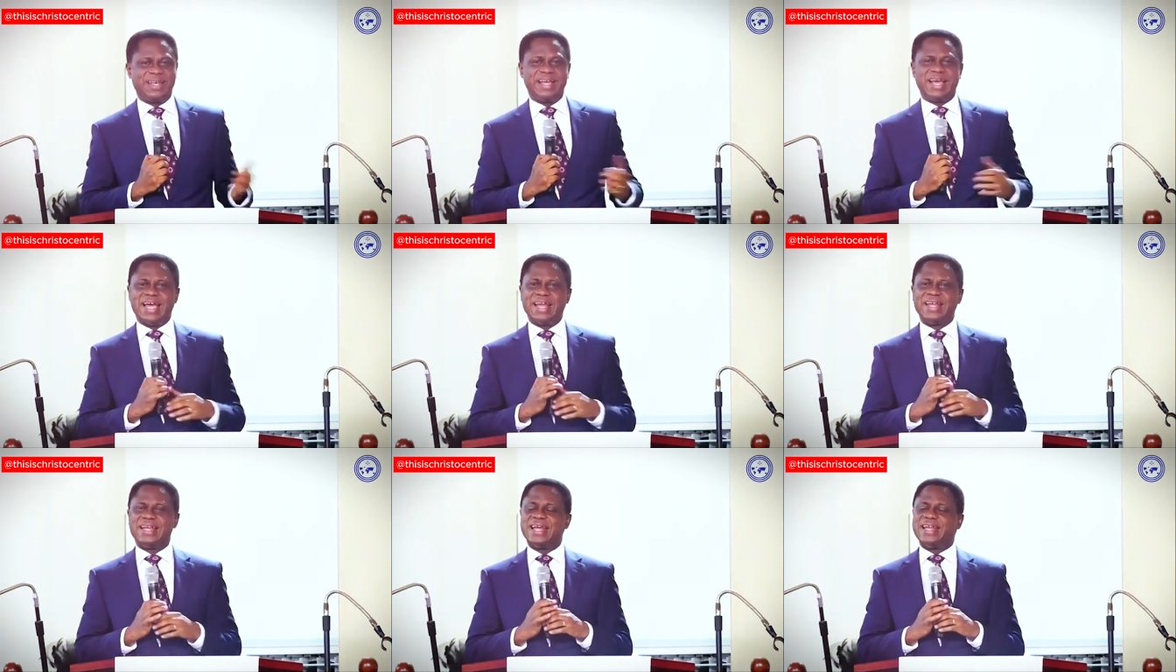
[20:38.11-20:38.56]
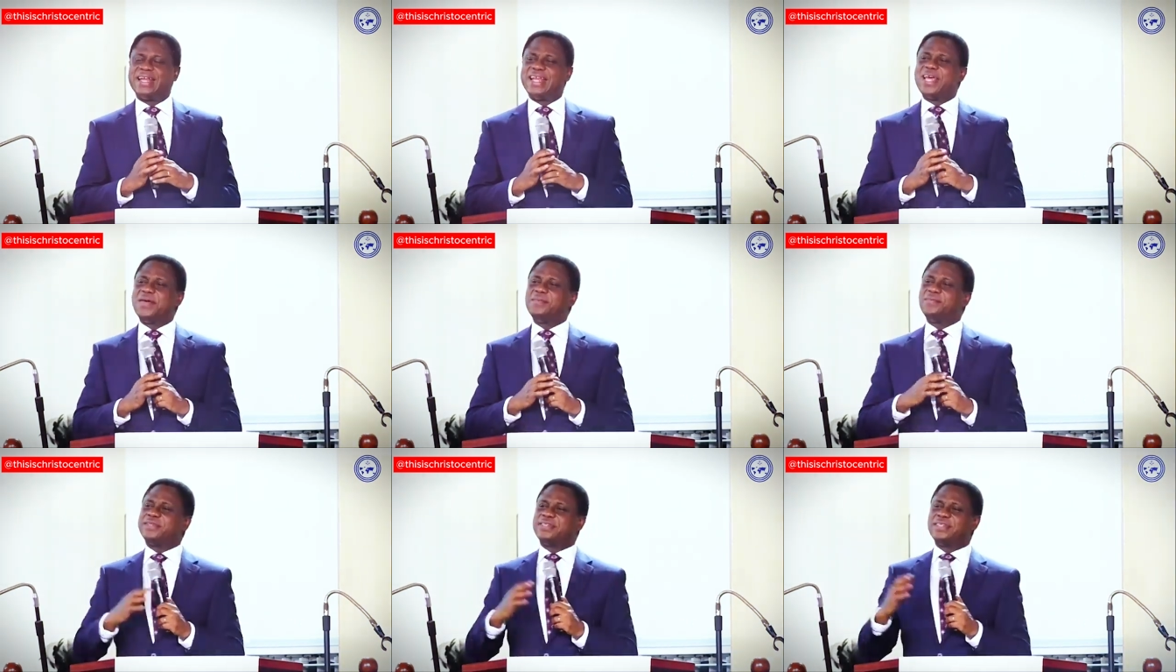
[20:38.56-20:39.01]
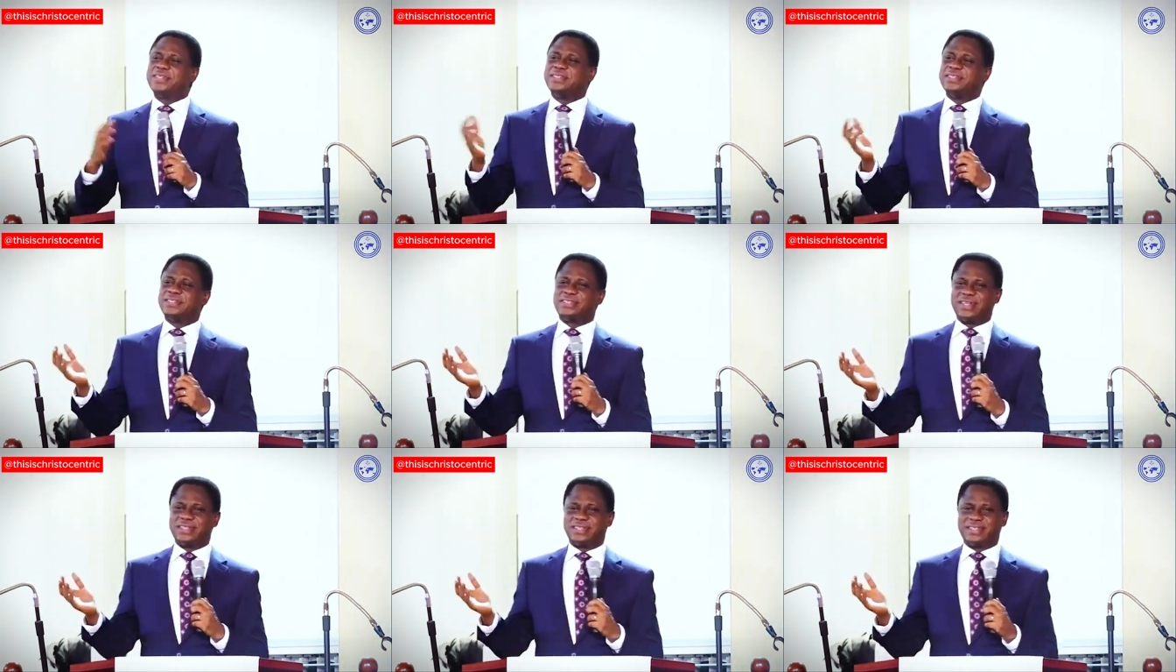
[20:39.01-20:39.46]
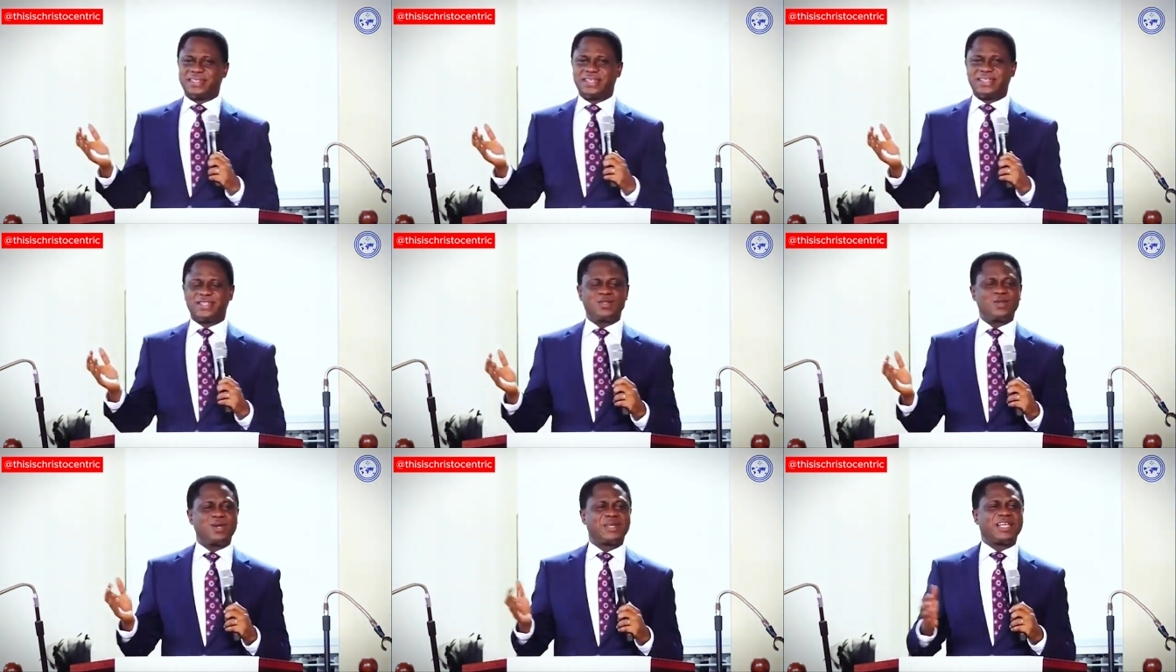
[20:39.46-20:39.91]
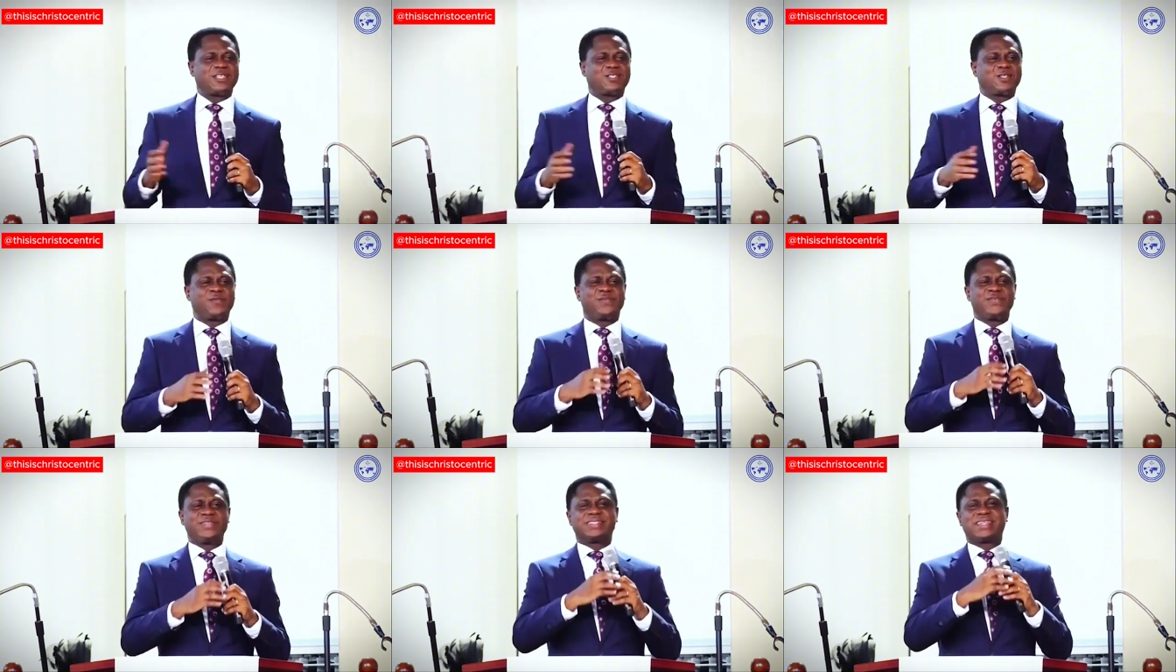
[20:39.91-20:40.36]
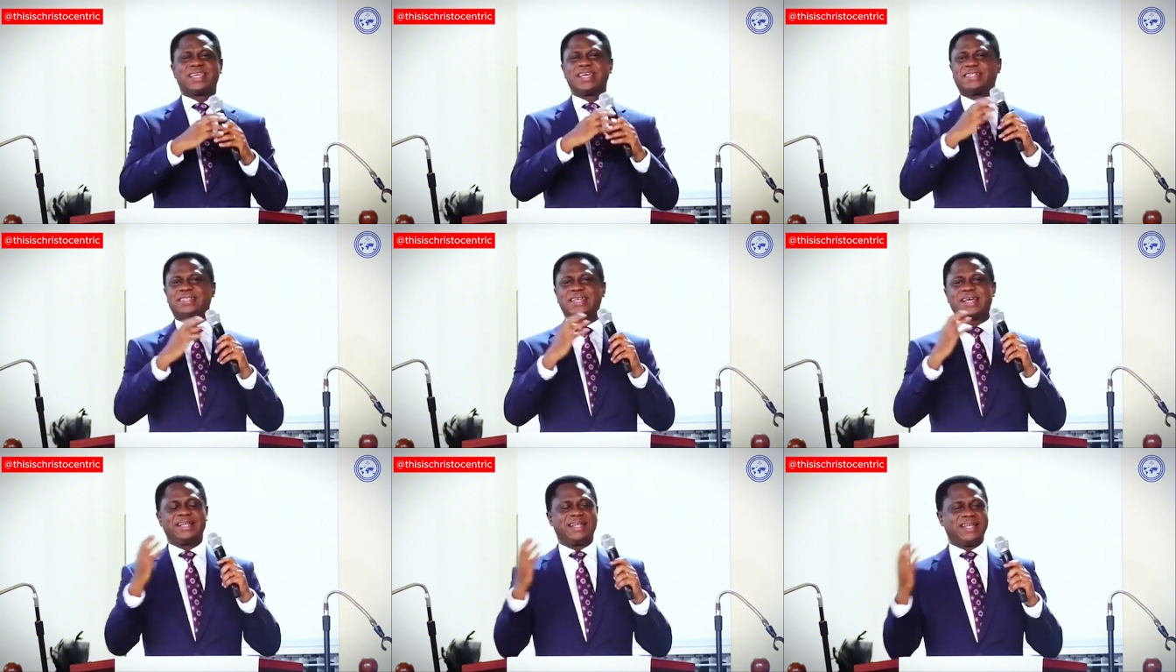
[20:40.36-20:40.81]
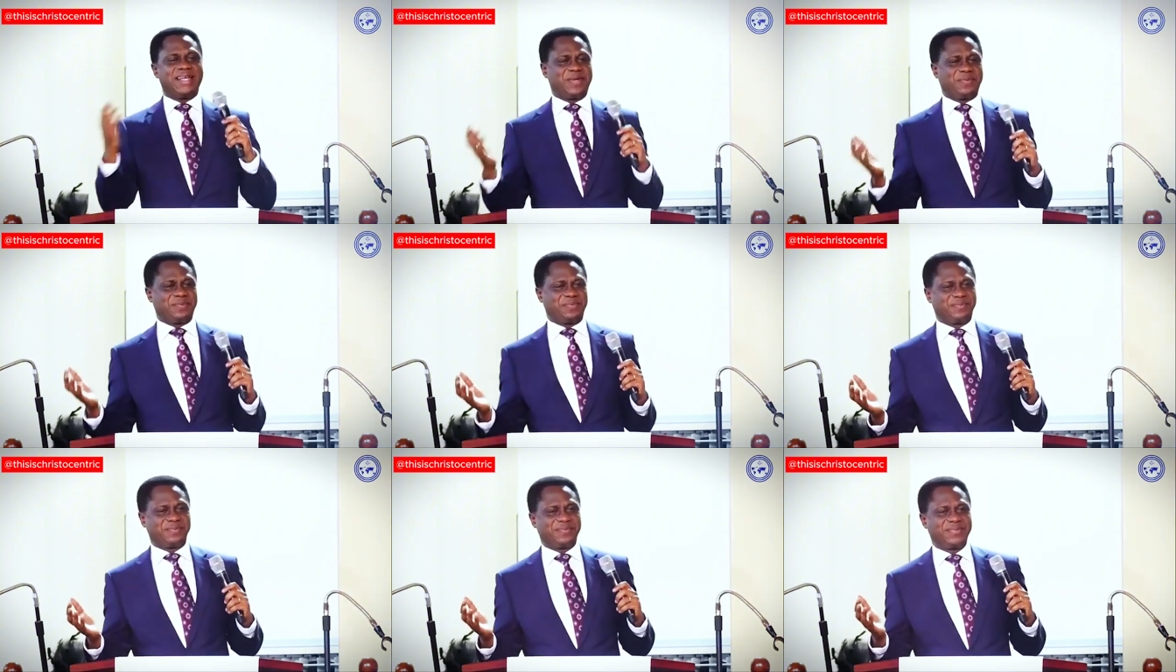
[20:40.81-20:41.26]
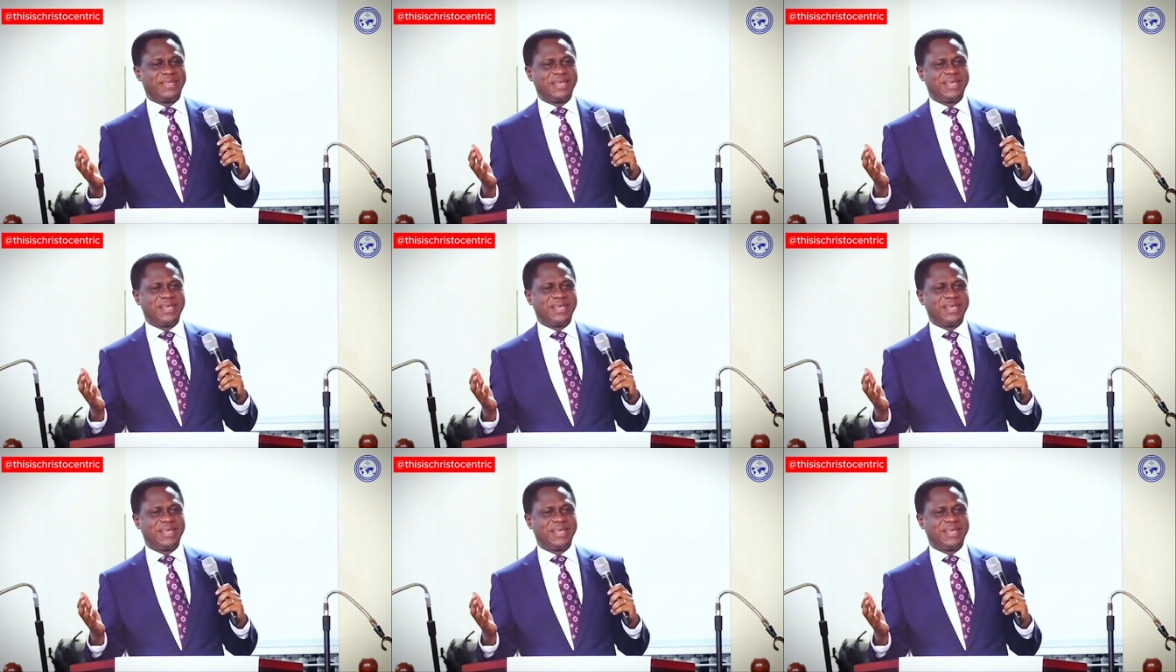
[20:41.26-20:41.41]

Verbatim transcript: And the name Jesus is not a sophisticated name.